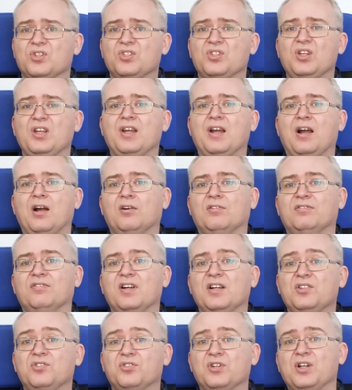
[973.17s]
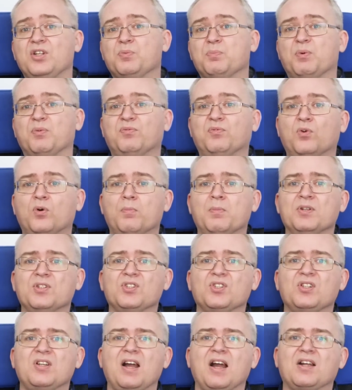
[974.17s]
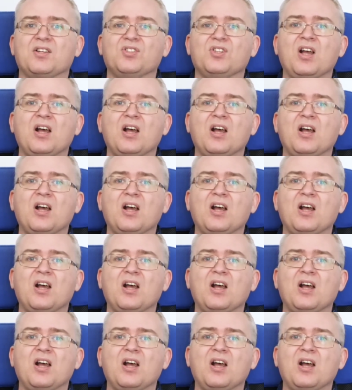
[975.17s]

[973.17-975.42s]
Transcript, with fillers: to see how ray trace performance stacks